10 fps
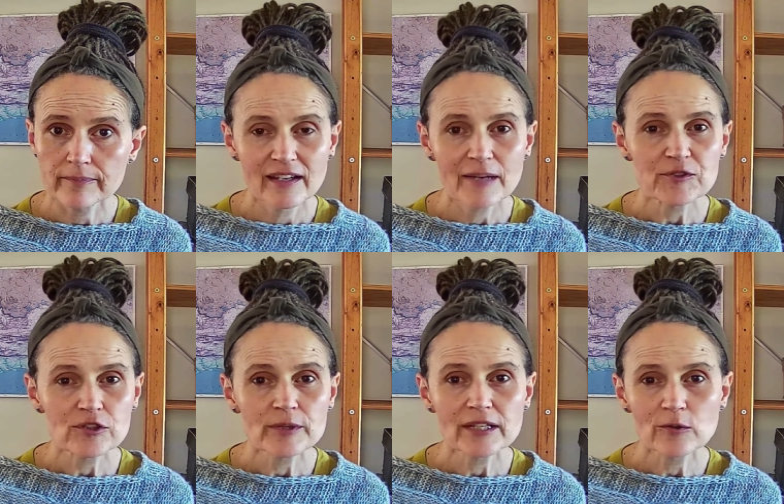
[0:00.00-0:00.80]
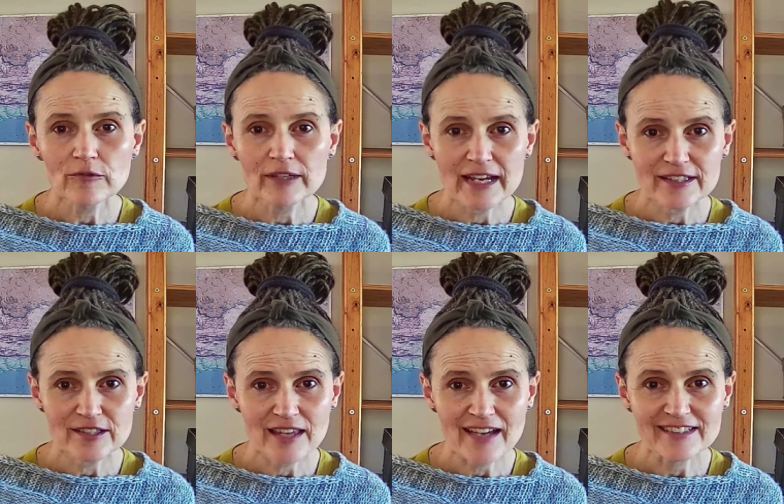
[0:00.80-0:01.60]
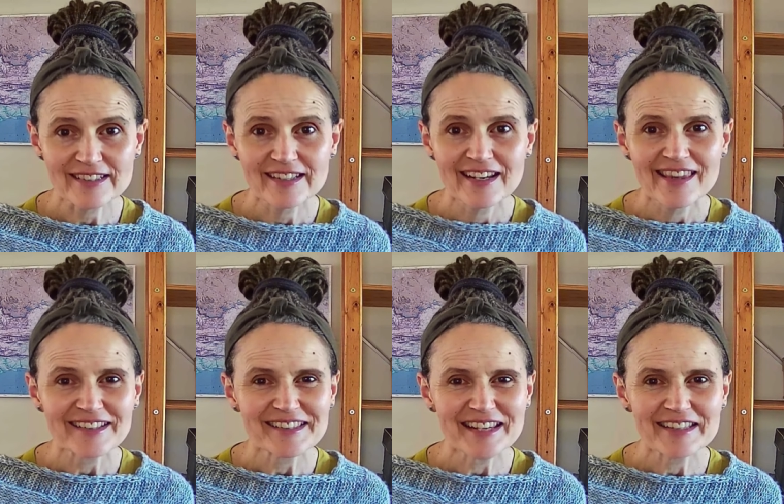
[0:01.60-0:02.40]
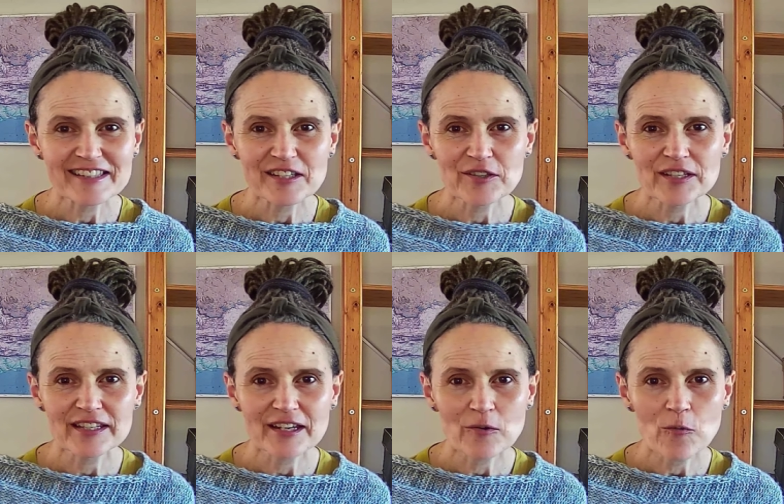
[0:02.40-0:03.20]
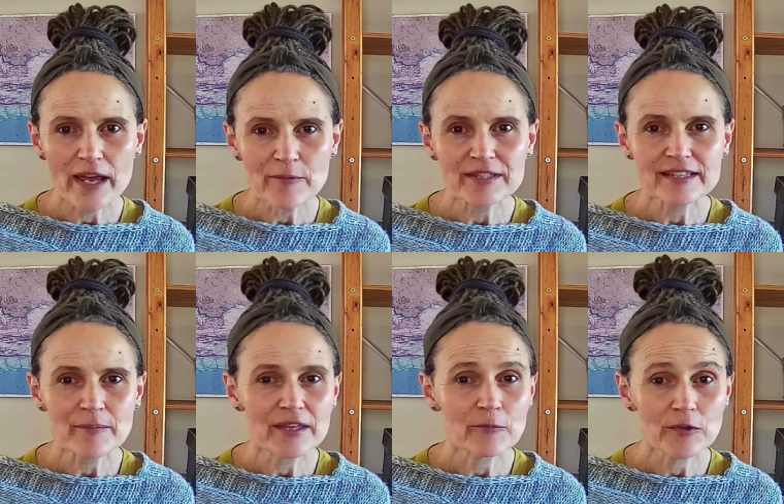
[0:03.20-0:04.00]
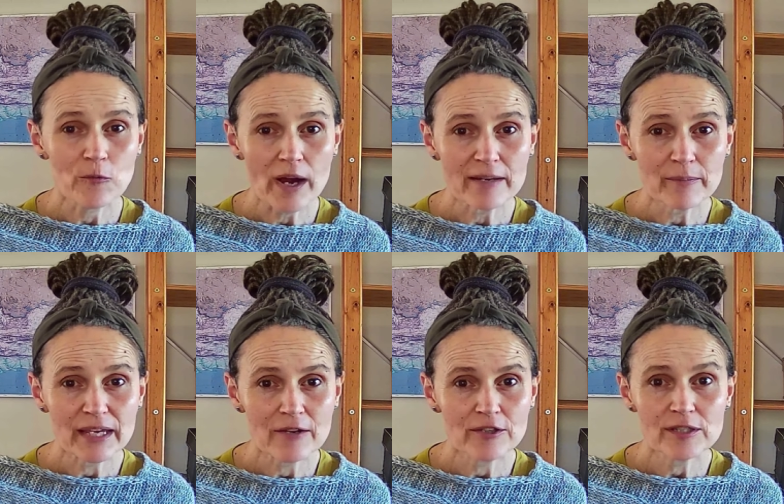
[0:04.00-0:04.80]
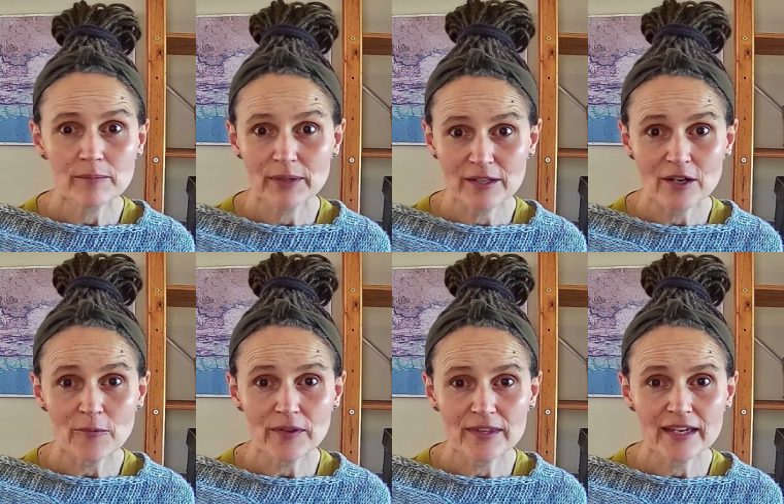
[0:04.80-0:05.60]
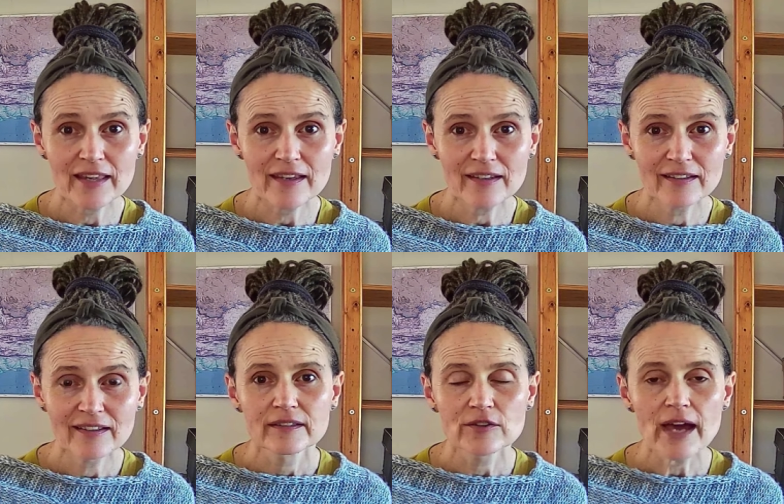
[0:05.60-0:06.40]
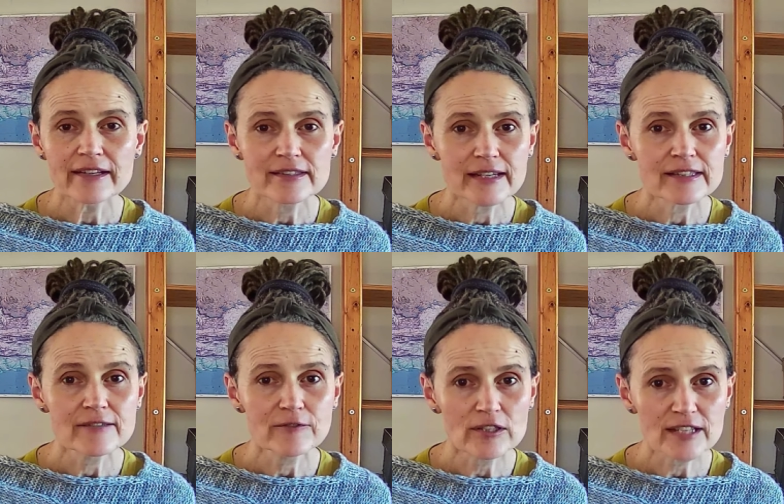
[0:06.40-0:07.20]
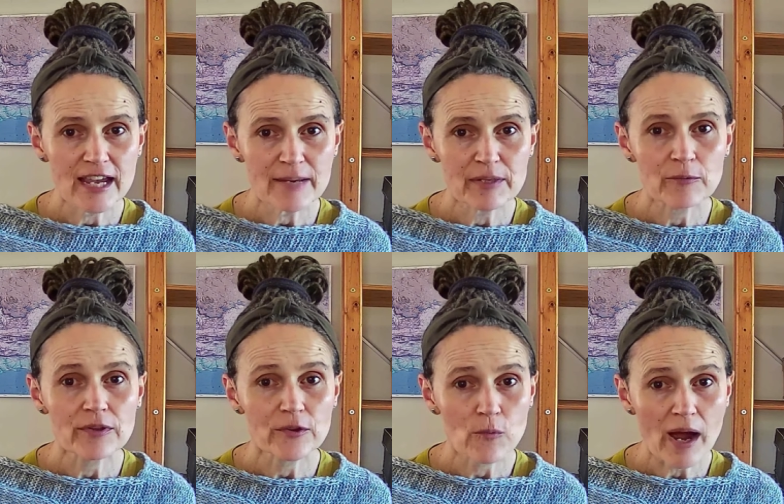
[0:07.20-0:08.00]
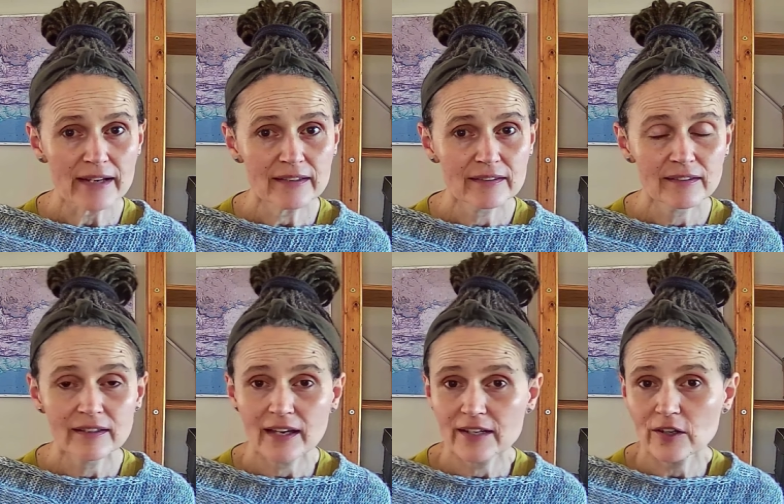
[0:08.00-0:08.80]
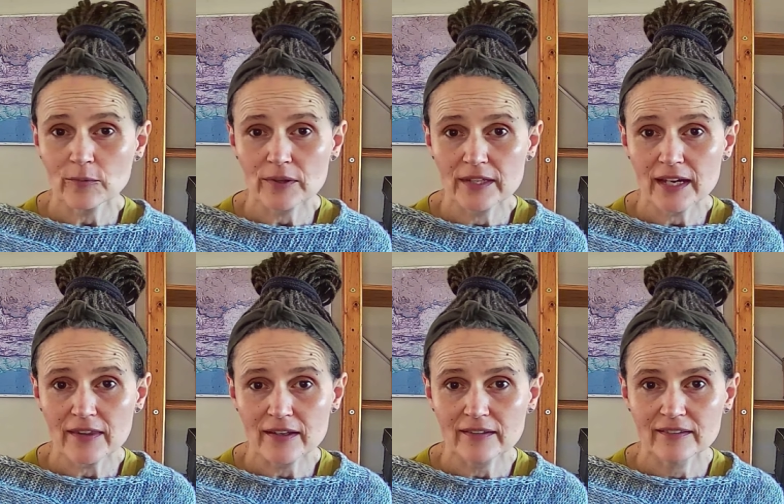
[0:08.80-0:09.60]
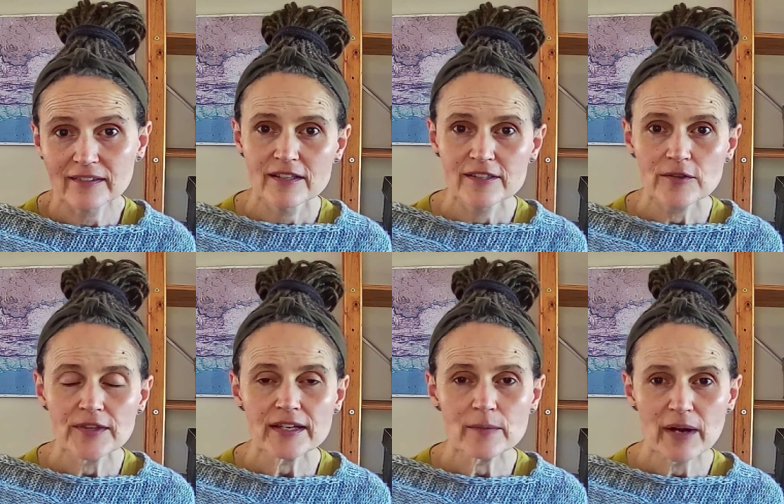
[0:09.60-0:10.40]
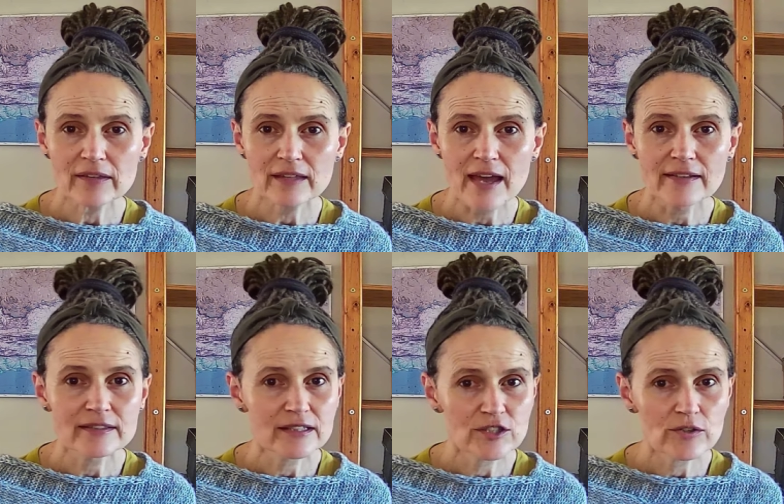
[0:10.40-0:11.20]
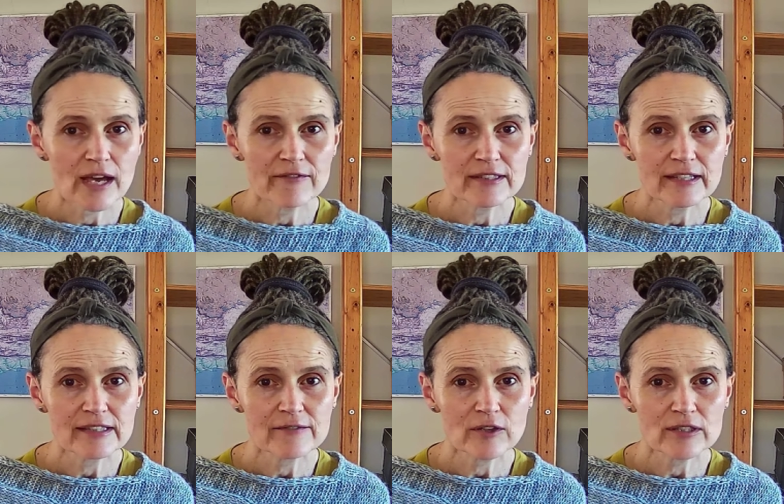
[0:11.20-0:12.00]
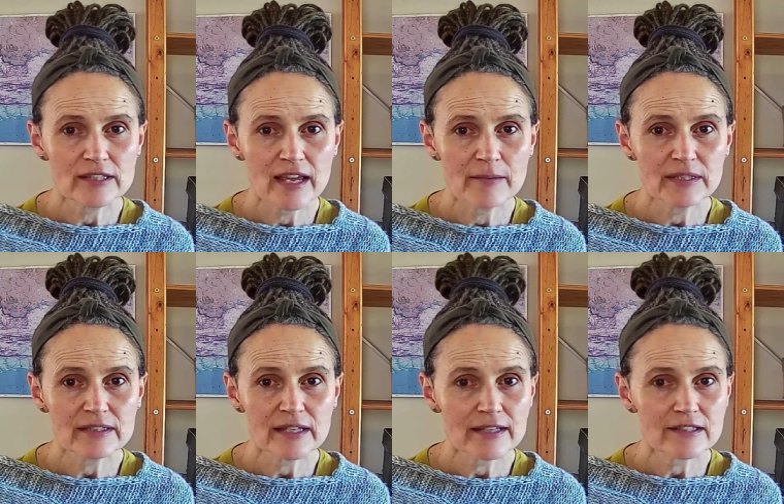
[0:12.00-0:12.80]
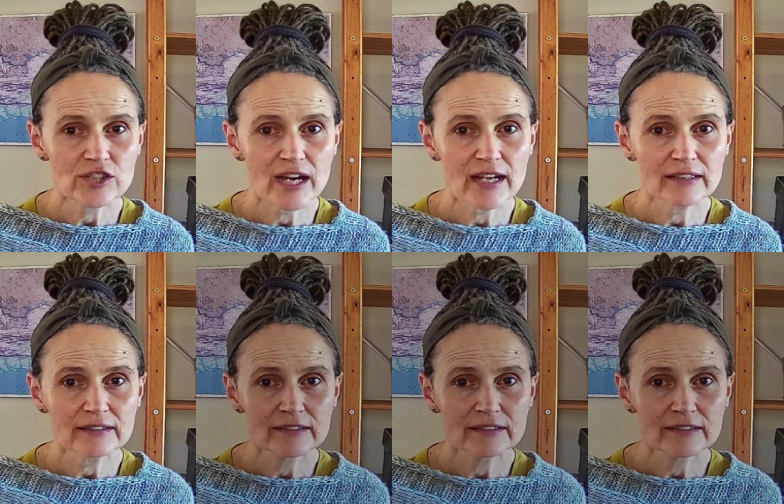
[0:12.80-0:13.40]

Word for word: I'm sure we can all relate to that sense that you can get away with something with one parent, but not with the other. You had a sense of containment with the one and not with the other. So think about that. Did you have a sense of containment as a child?